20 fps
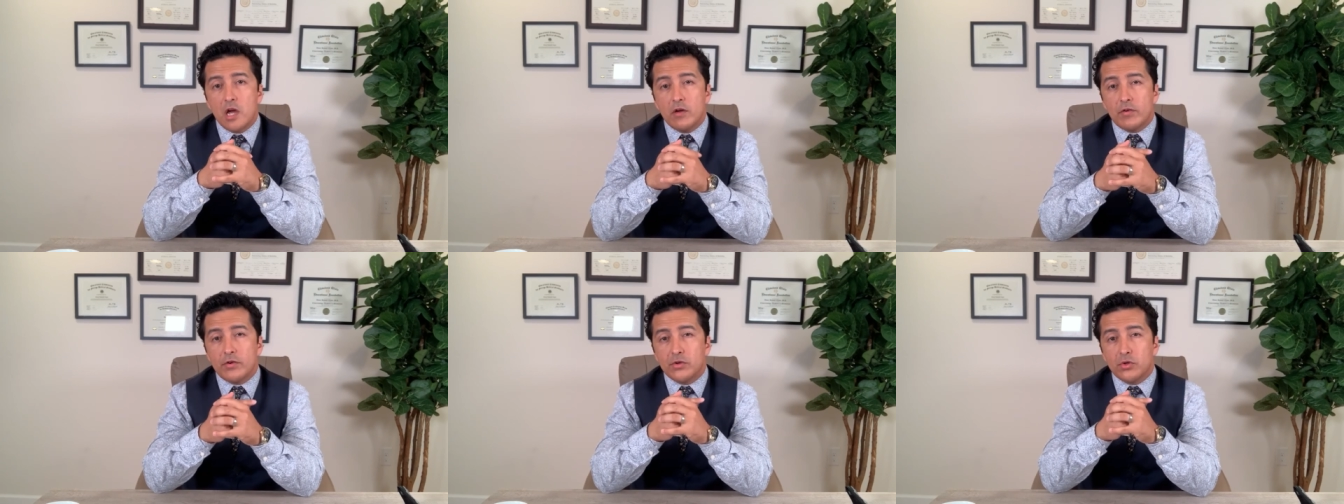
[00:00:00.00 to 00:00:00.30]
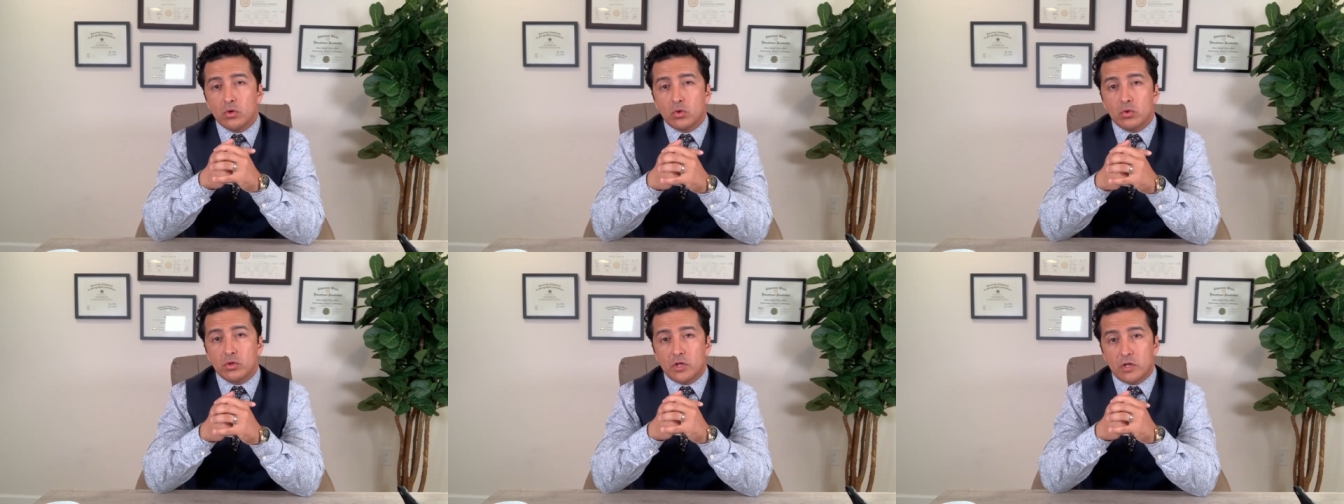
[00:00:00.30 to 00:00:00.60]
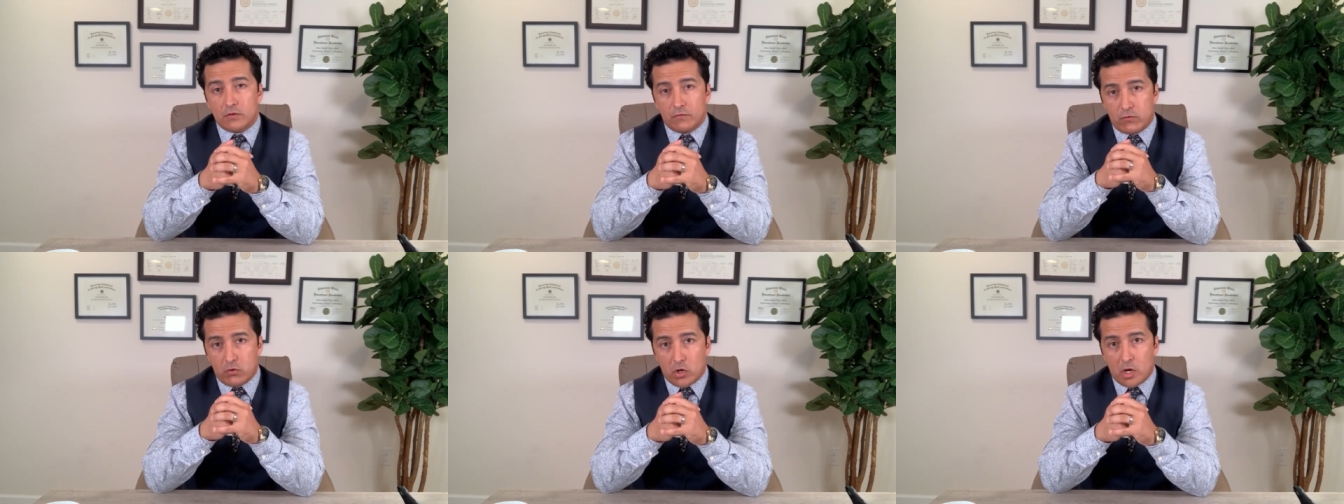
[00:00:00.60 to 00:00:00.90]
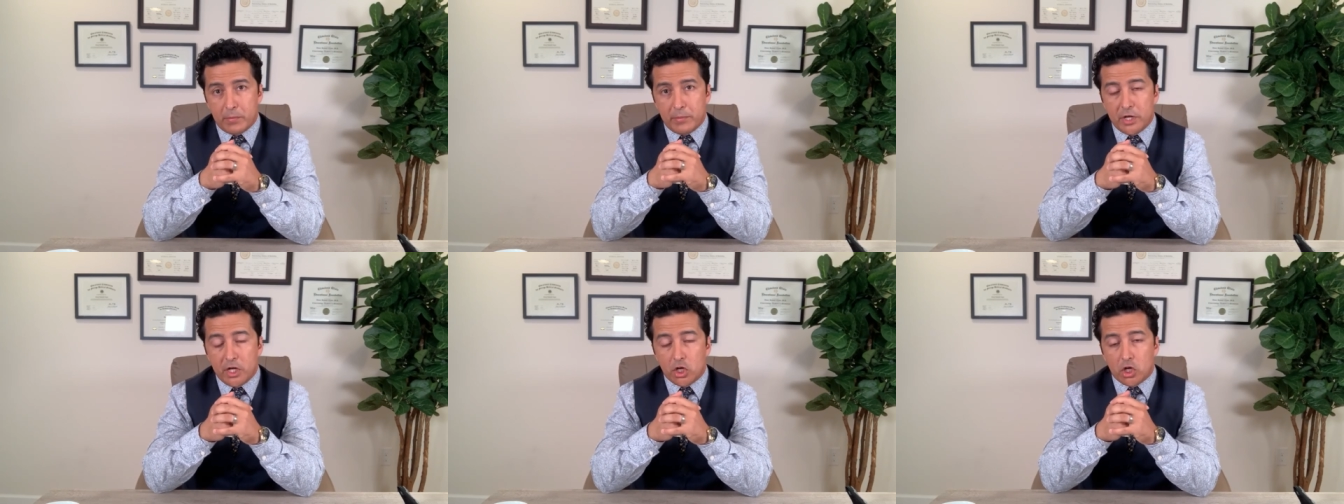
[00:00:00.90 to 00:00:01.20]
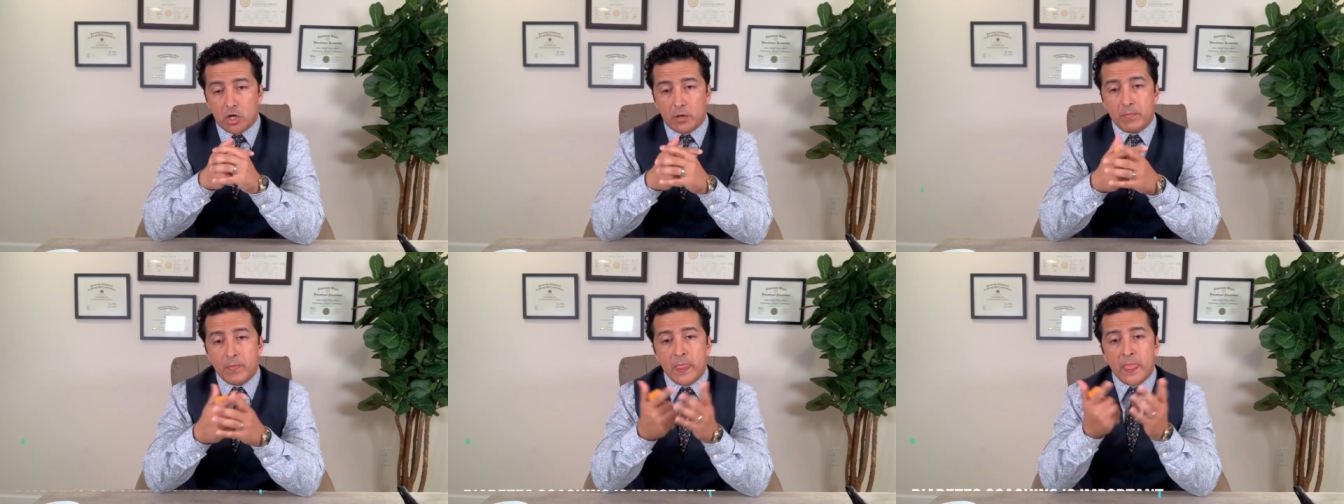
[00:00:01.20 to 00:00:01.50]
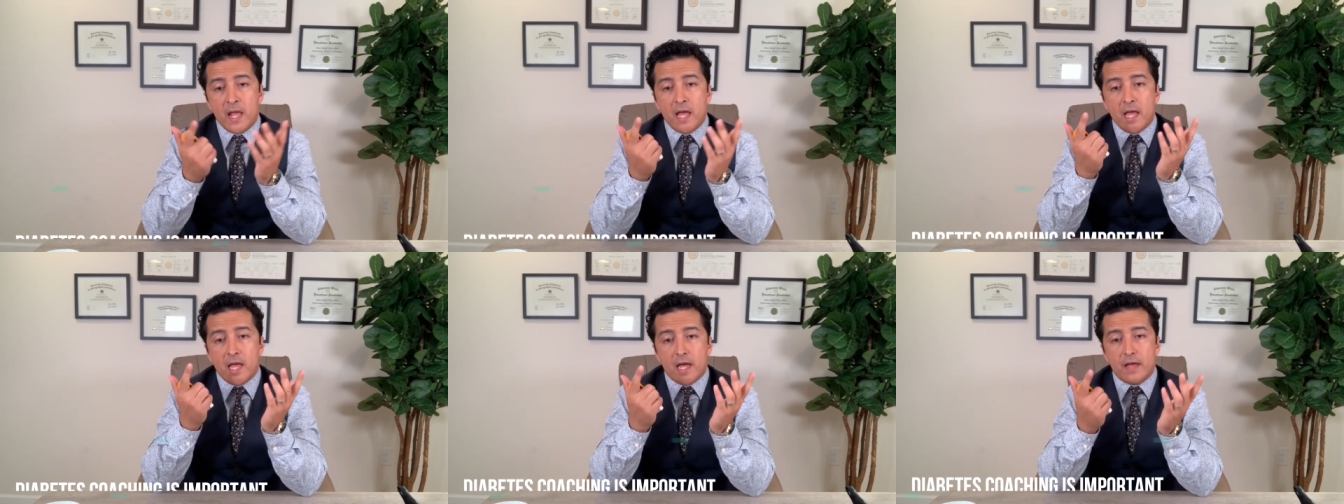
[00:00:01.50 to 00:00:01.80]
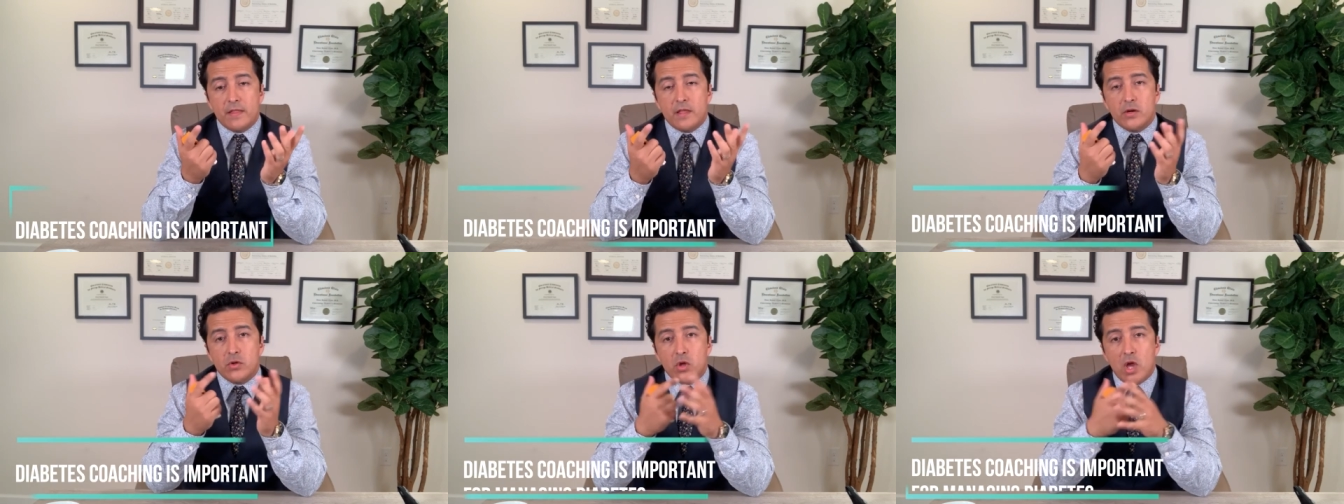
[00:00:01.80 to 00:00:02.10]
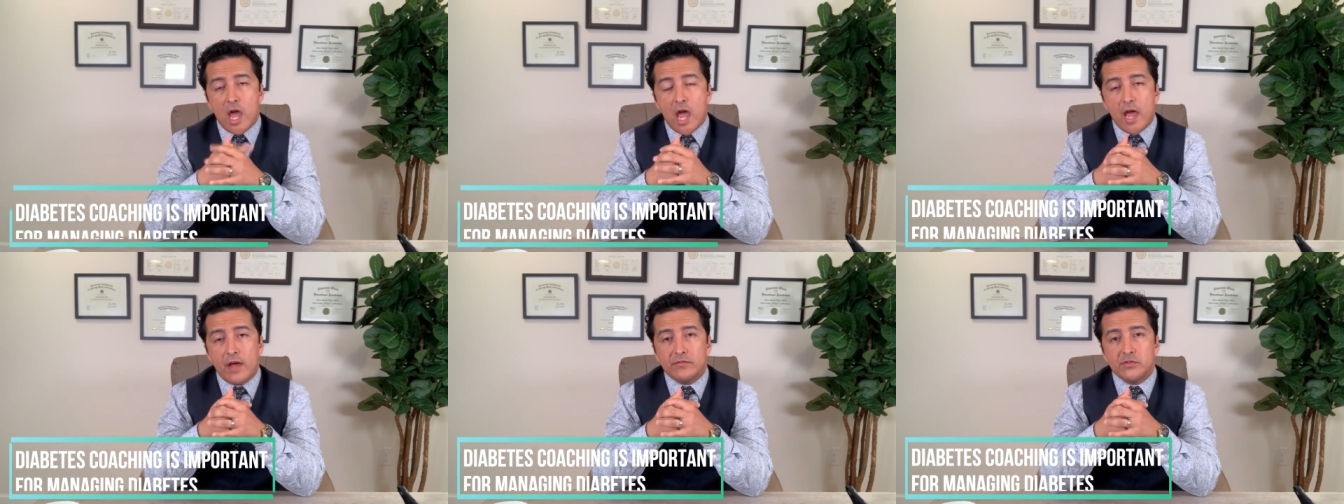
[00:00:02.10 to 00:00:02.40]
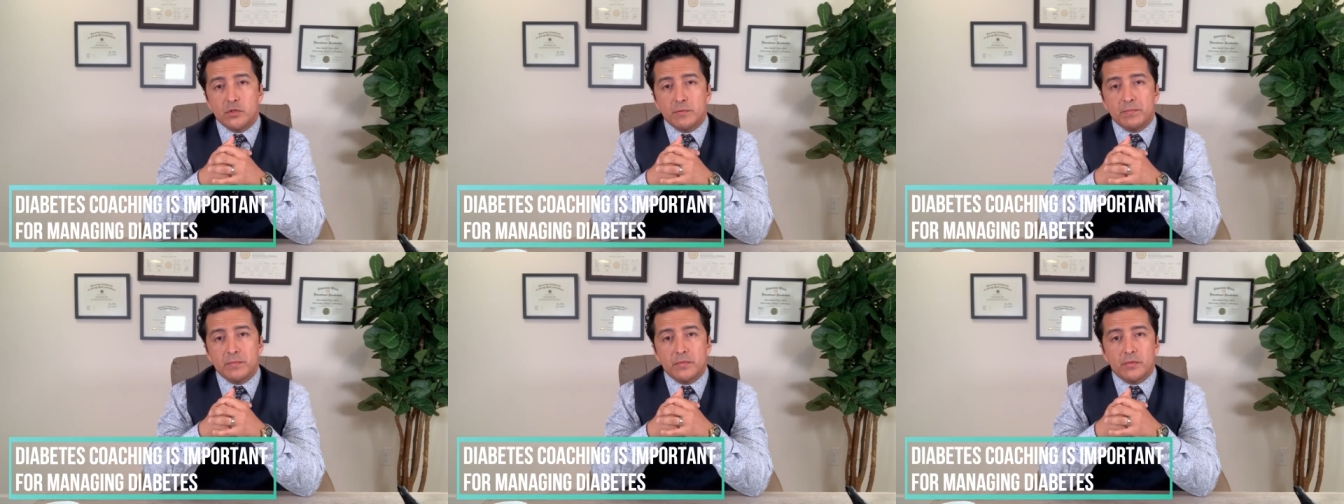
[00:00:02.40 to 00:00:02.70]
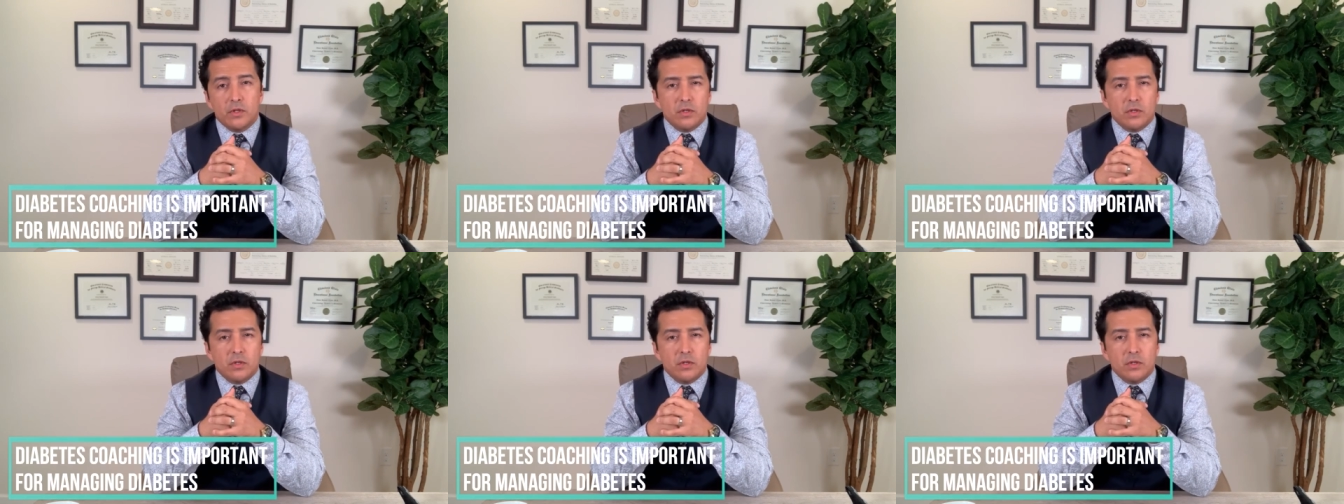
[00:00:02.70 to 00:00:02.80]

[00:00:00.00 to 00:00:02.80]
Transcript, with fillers: when you're looking for a meter and then you have to